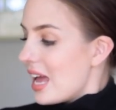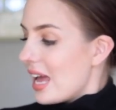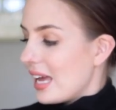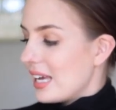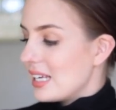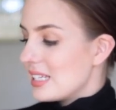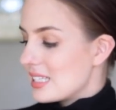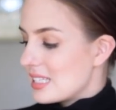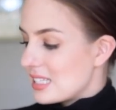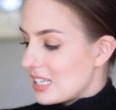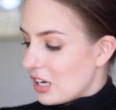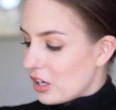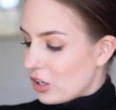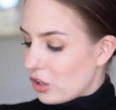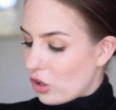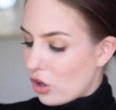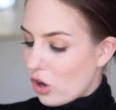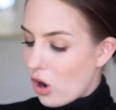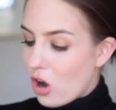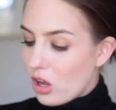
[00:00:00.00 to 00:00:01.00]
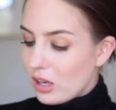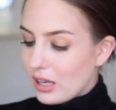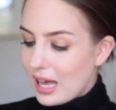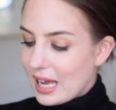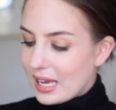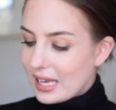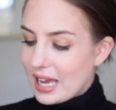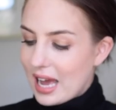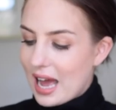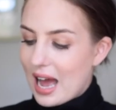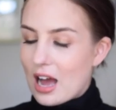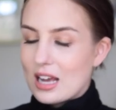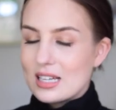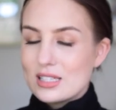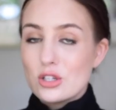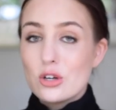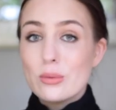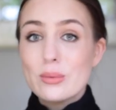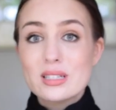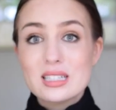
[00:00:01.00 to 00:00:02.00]
it's got like a,
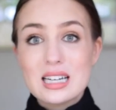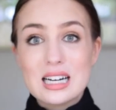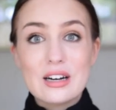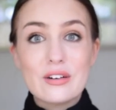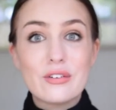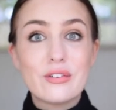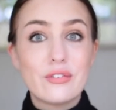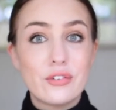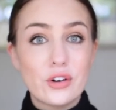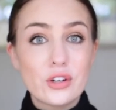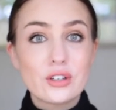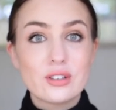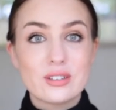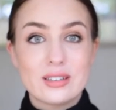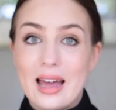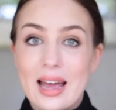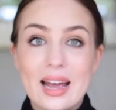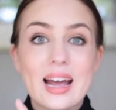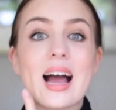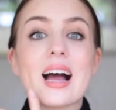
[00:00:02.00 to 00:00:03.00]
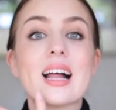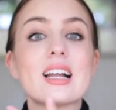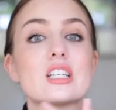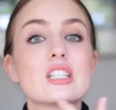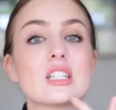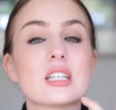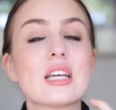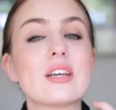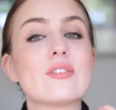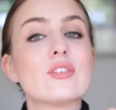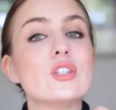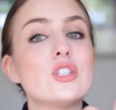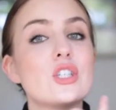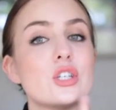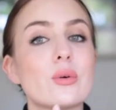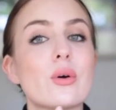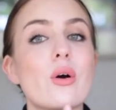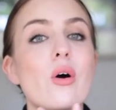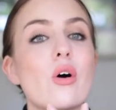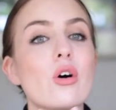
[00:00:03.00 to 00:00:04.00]
it's almost like a funnel neck actually. If you
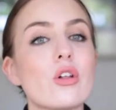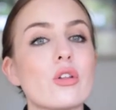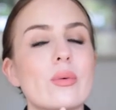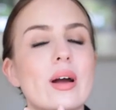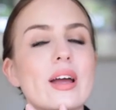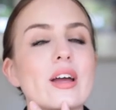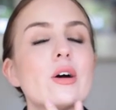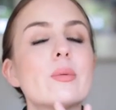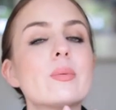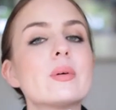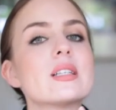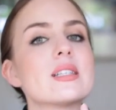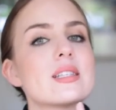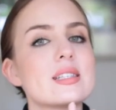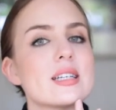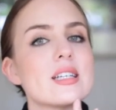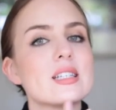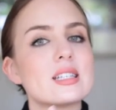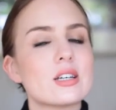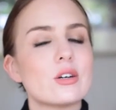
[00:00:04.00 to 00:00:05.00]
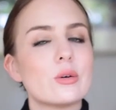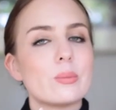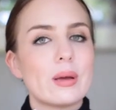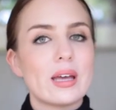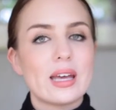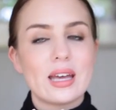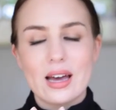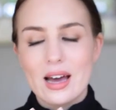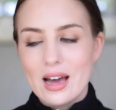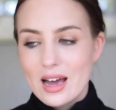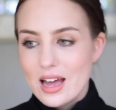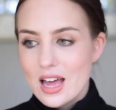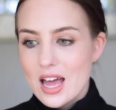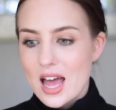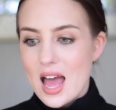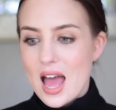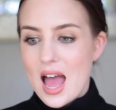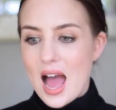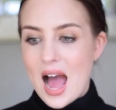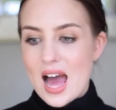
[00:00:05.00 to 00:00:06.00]
do it all the way up, it sits up here.
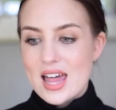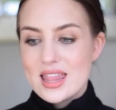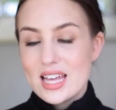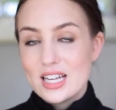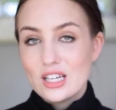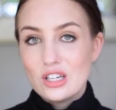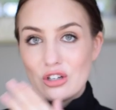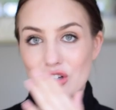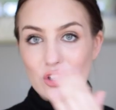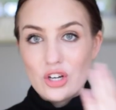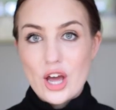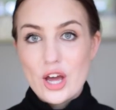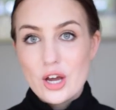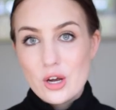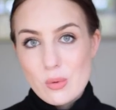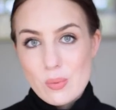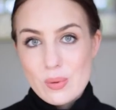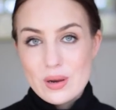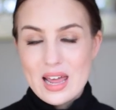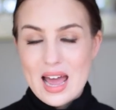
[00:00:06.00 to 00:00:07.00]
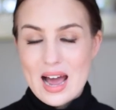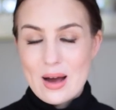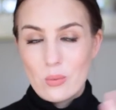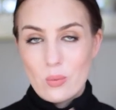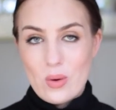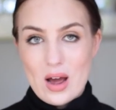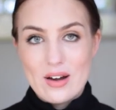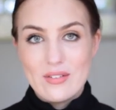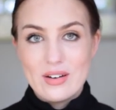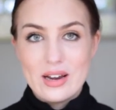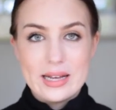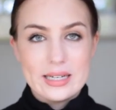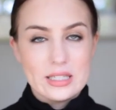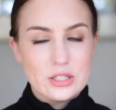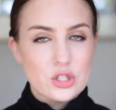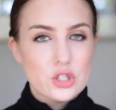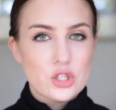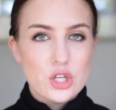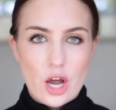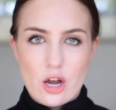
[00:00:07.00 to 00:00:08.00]
And then you can open it and wear it in
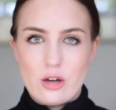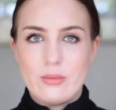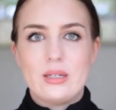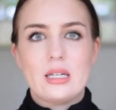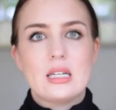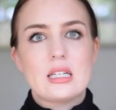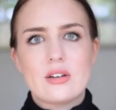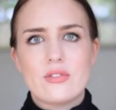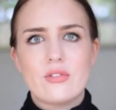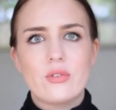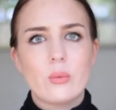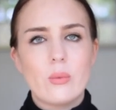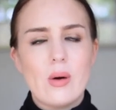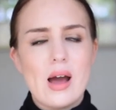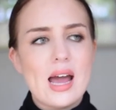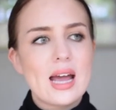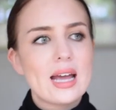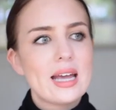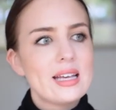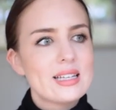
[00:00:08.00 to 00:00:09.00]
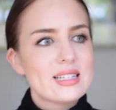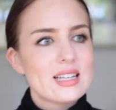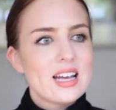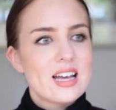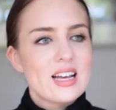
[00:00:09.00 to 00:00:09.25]
so many different ways.